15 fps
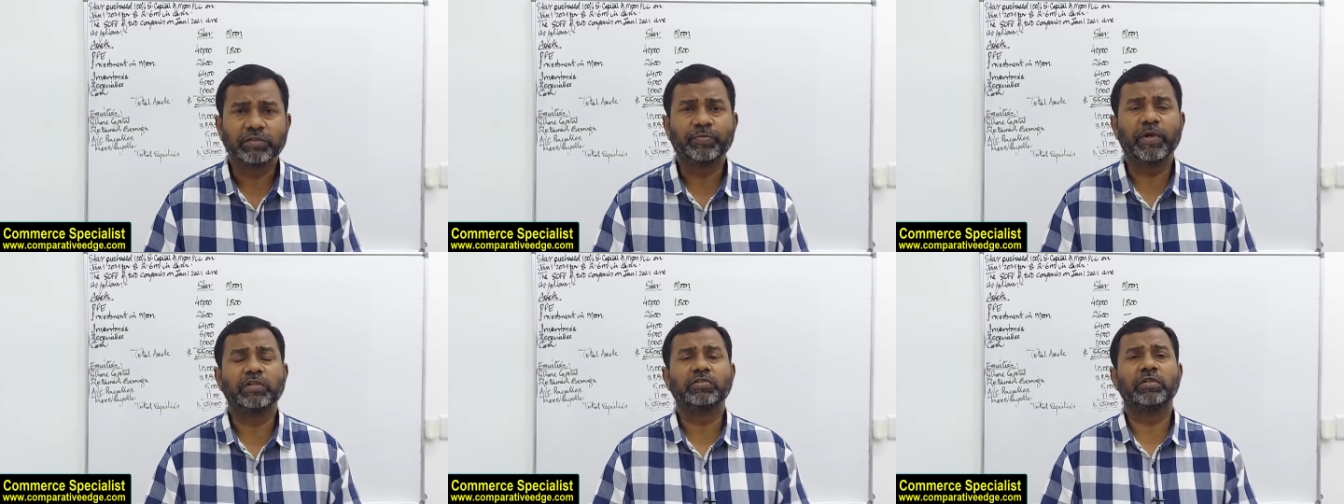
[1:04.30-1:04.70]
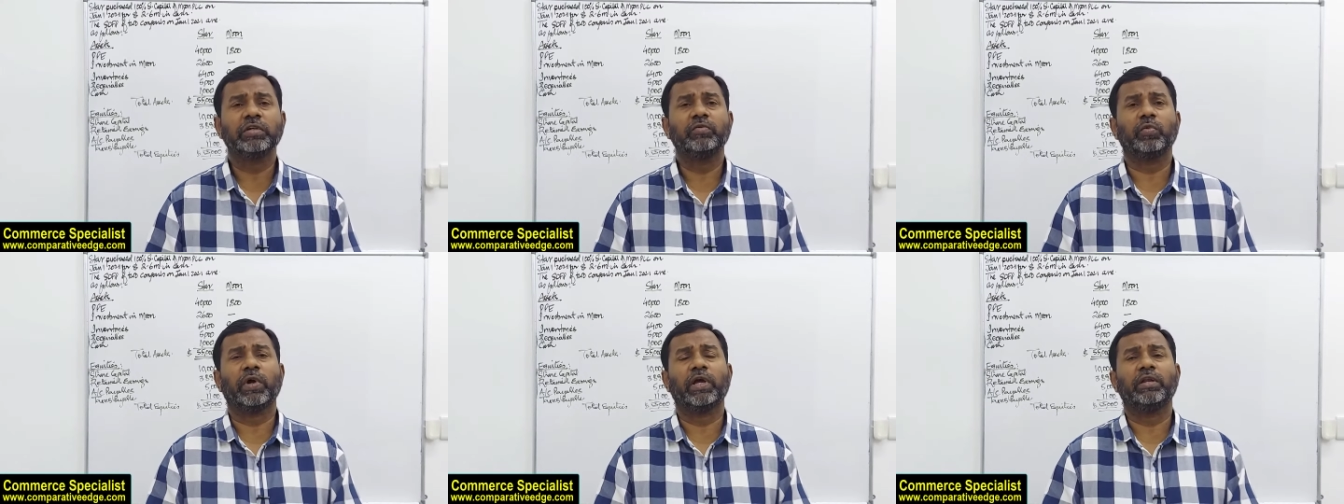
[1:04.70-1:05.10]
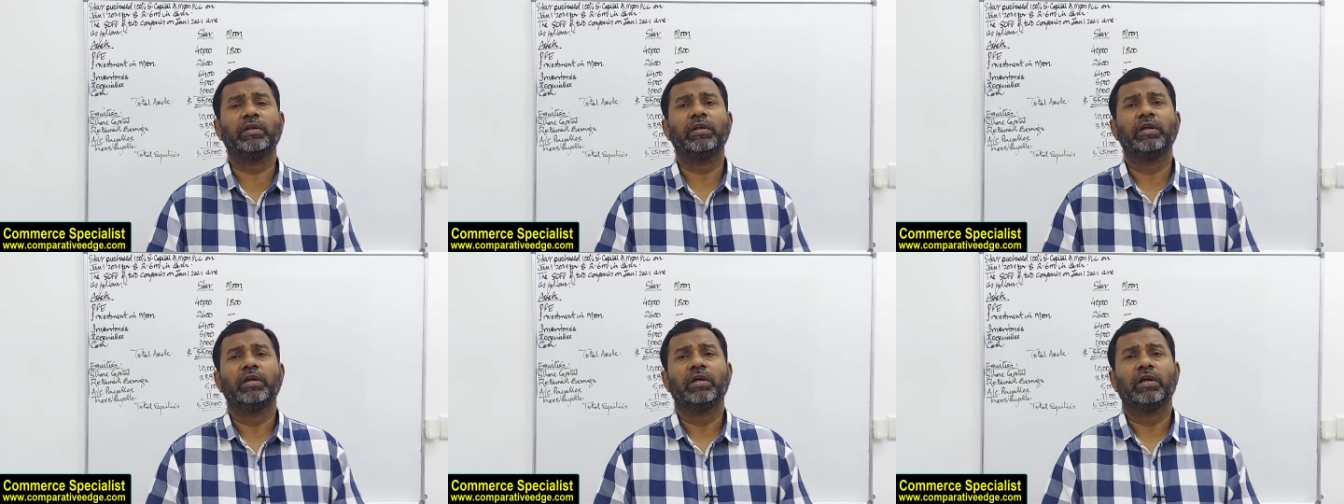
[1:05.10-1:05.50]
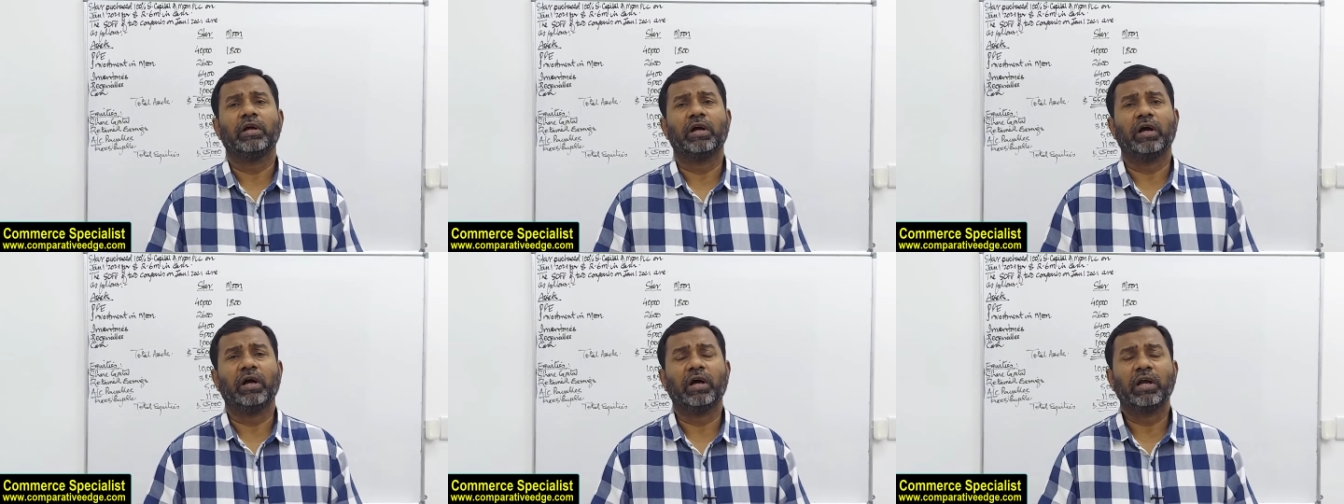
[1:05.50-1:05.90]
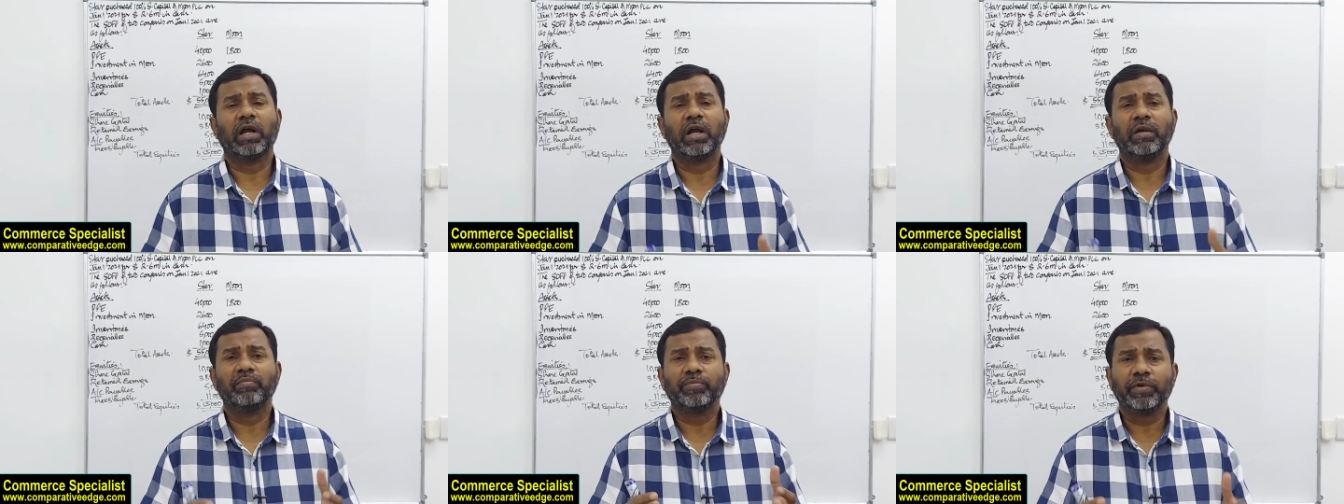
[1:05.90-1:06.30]
especially when uh, a
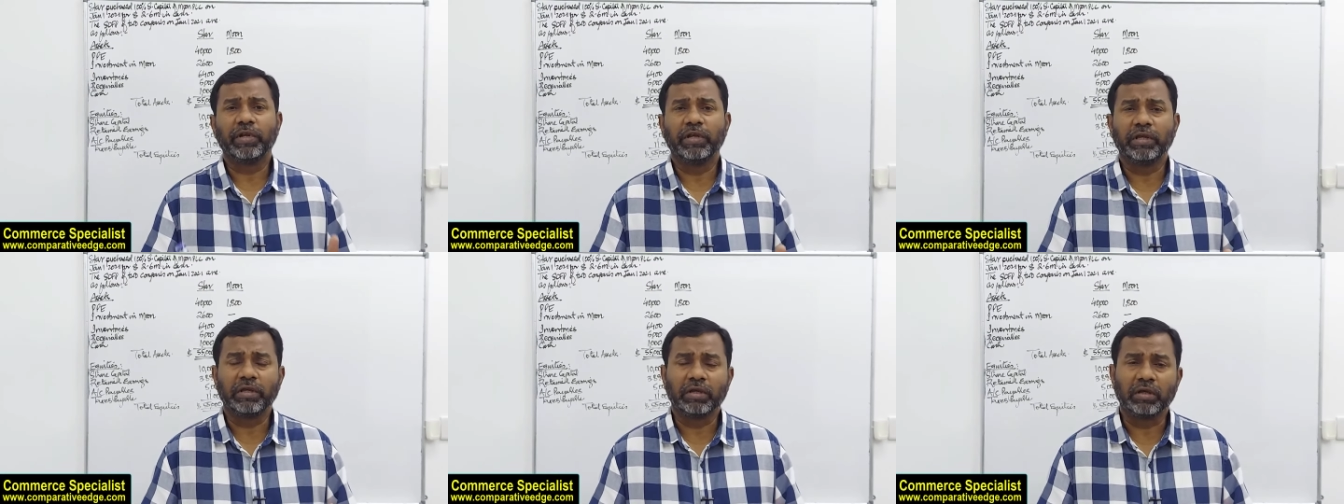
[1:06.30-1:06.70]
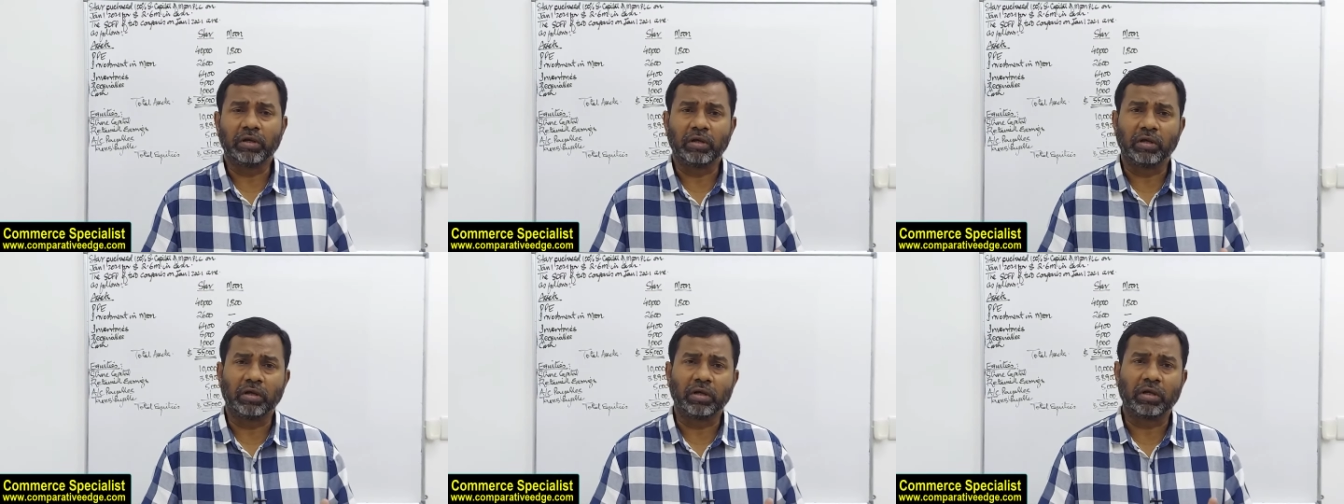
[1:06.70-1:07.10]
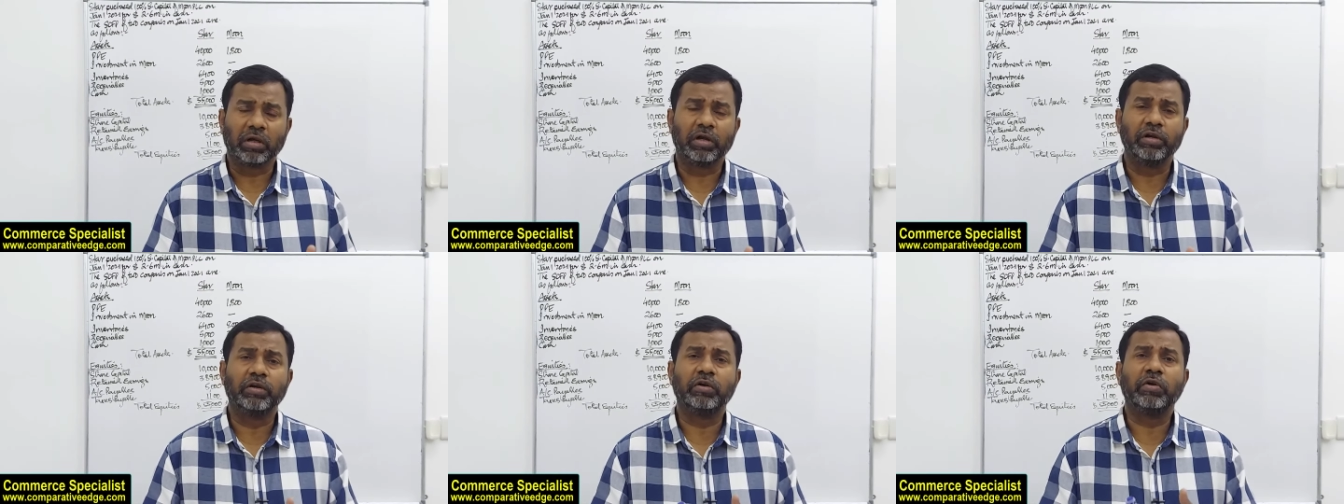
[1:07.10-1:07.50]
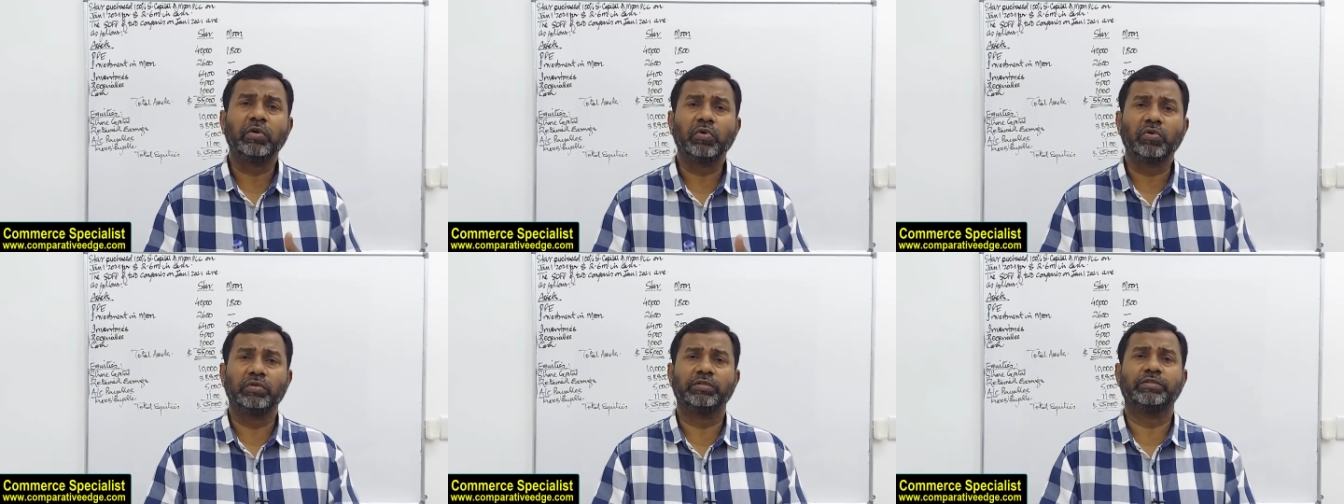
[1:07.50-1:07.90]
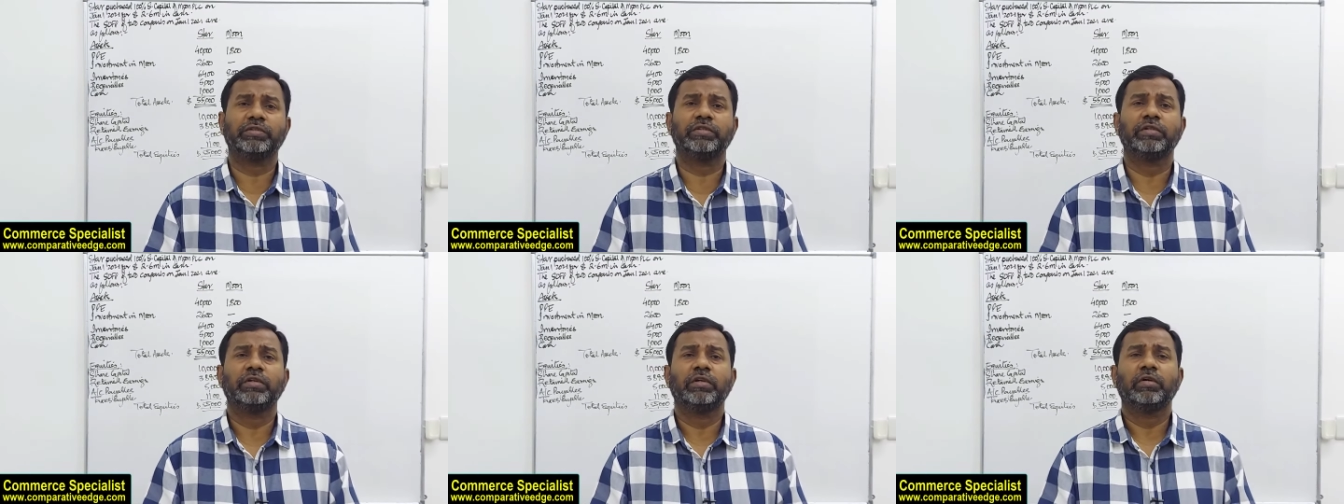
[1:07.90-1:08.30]
company
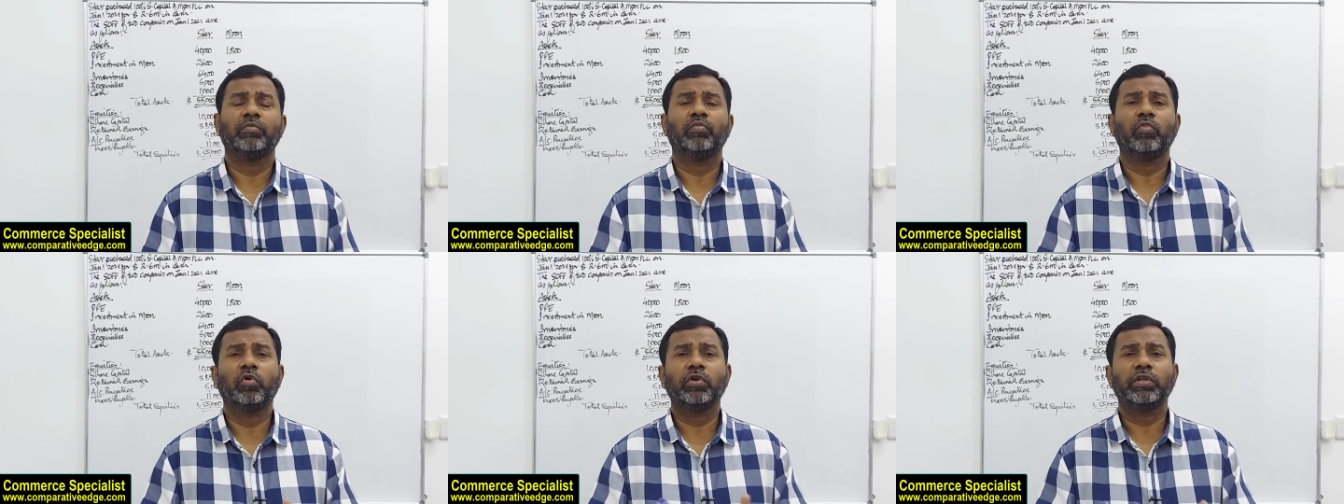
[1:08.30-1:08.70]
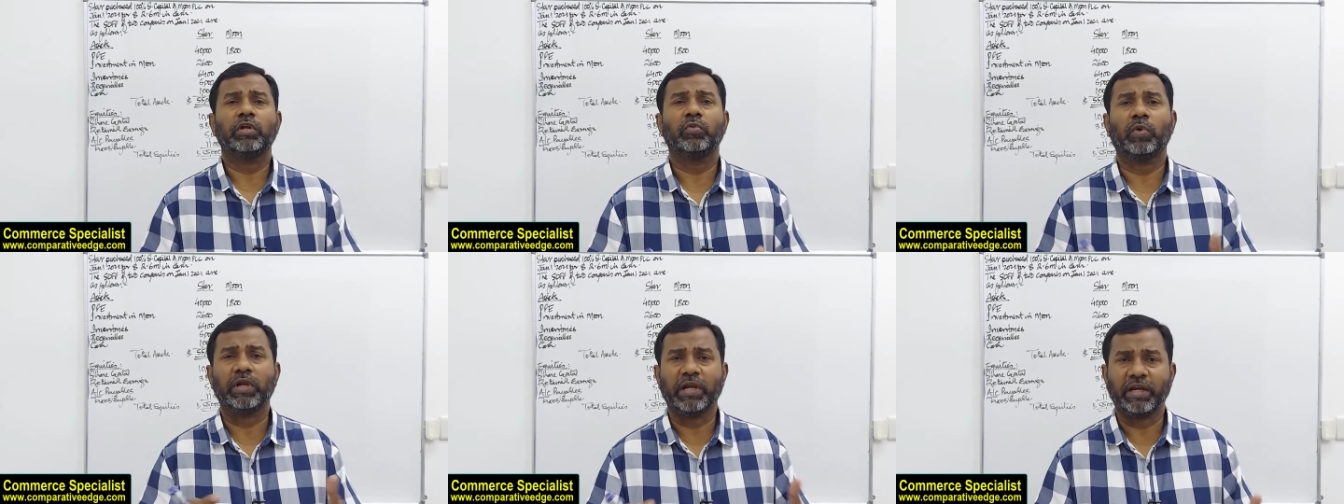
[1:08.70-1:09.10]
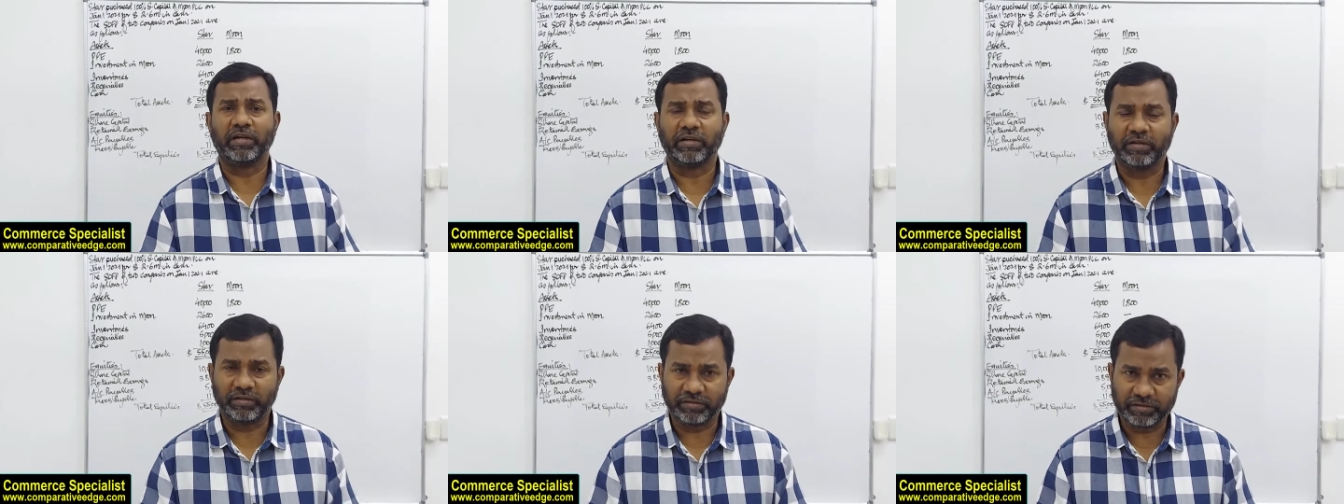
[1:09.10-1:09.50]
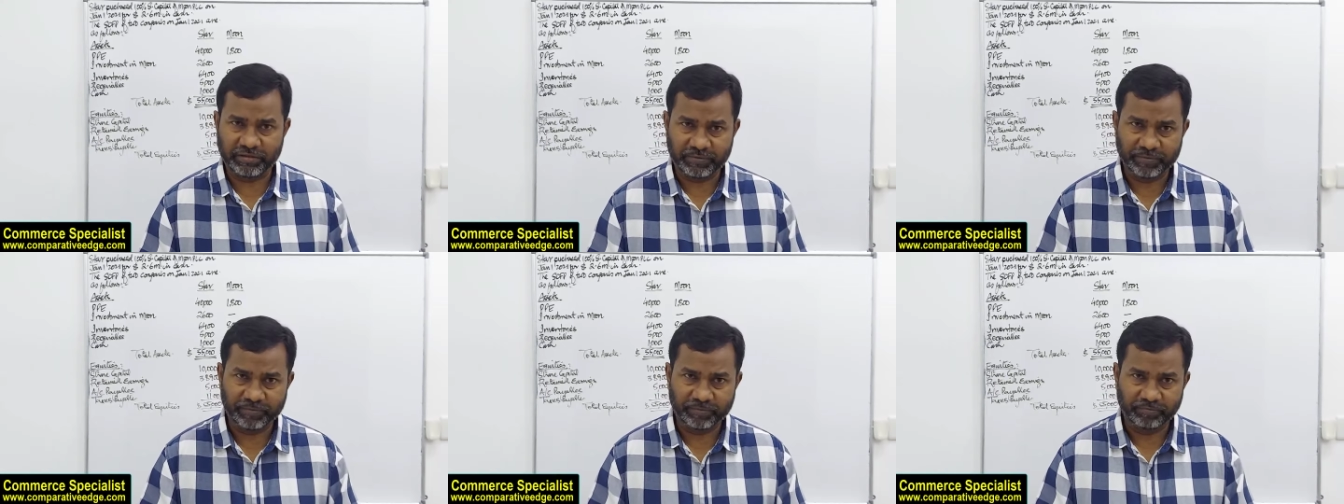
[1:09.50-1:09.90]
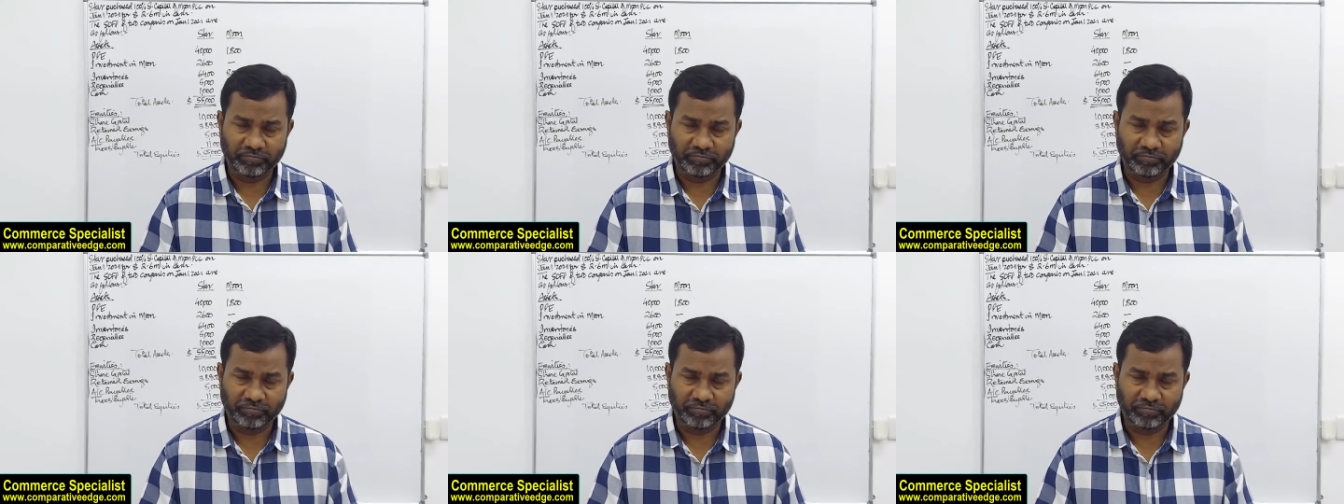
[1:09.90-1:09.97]
controls more than one entities.